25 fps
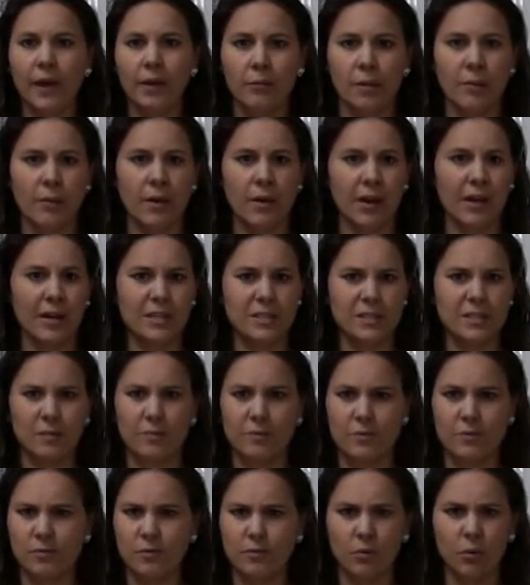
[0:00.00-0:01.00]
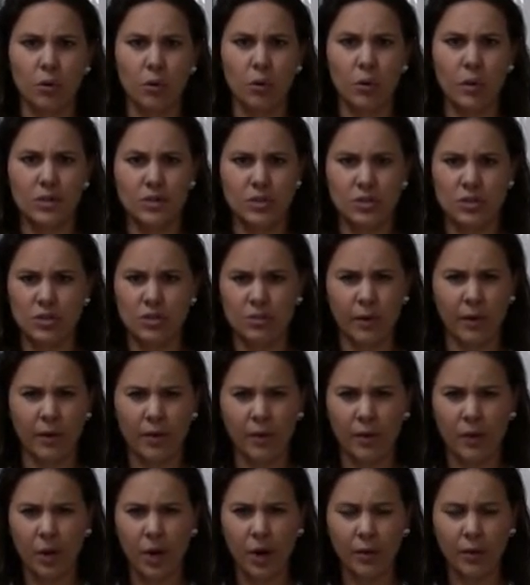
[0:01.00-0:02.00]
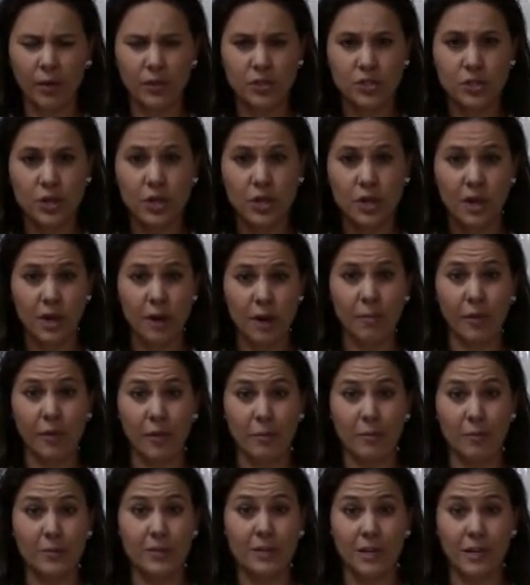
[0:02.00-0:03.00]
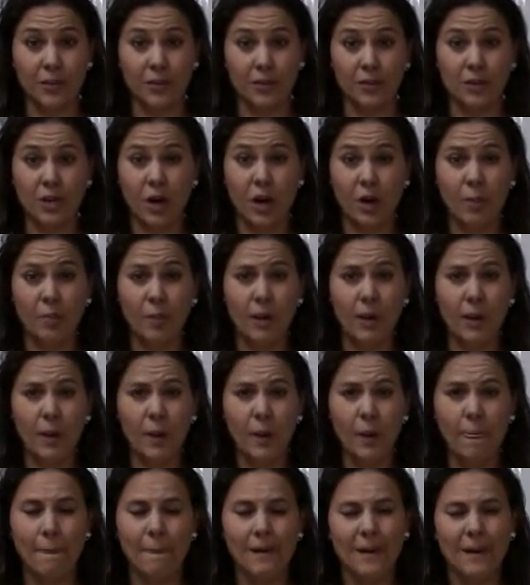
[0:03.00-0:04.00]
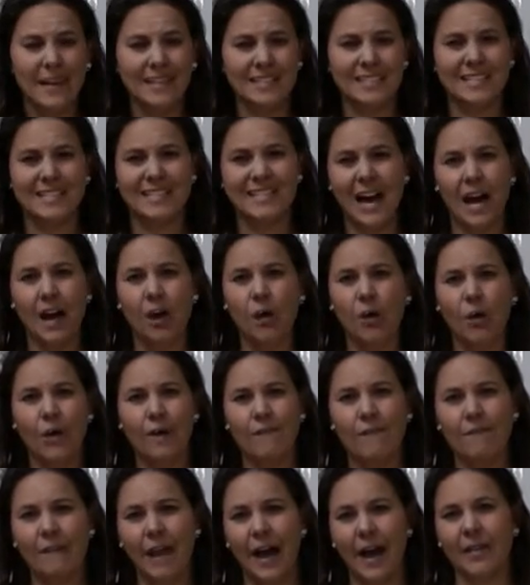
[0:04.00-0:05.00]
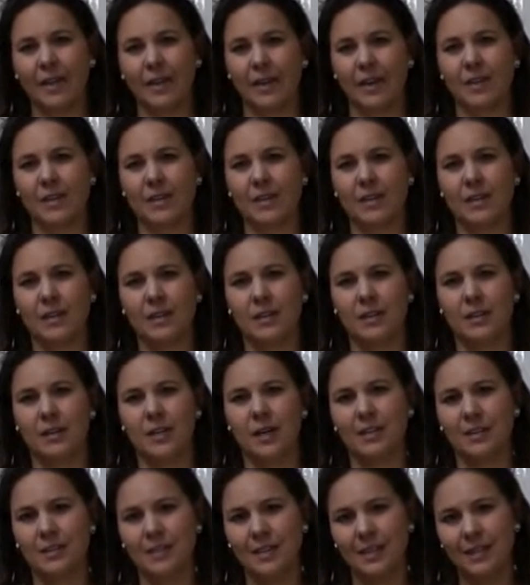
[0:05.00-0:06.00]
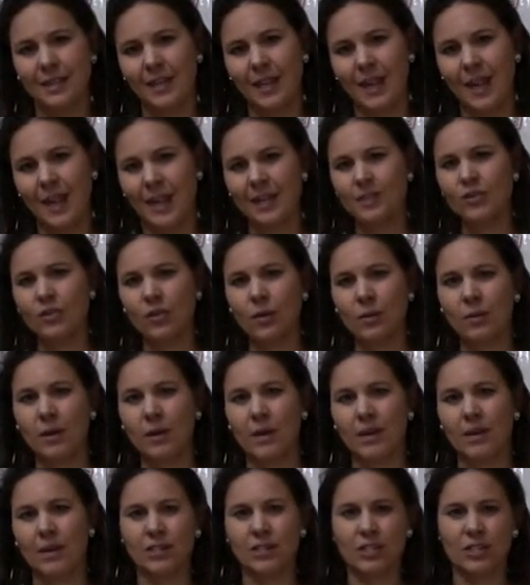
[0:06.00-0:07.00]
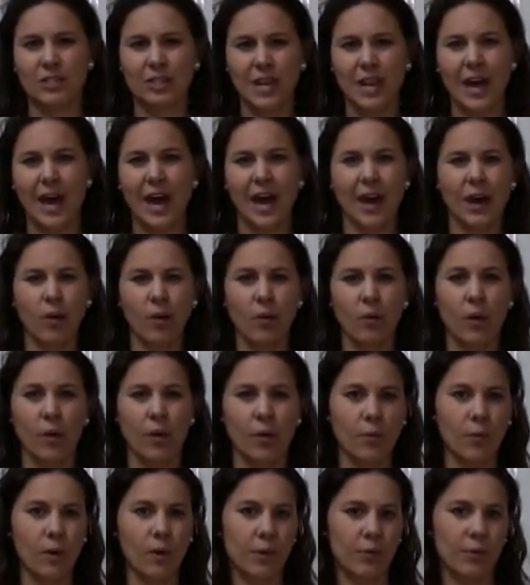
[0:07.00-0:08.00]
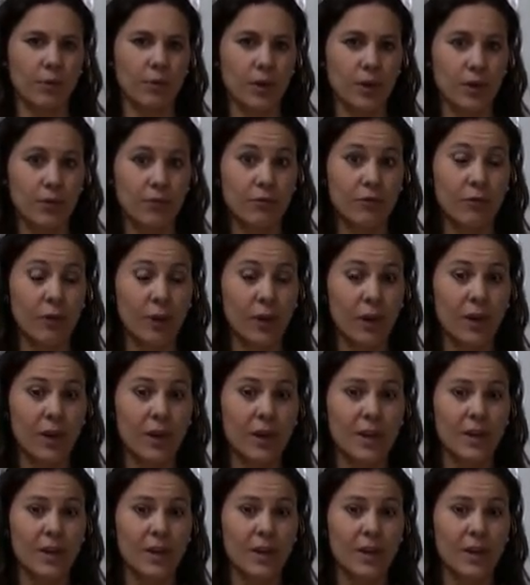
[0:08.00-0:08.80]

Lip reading: Or maybe I'll ask them some verbal questions around their knowledge about the particular topic, because it's not quite valid. The answer I'm getting is just not quite what I'm looking for.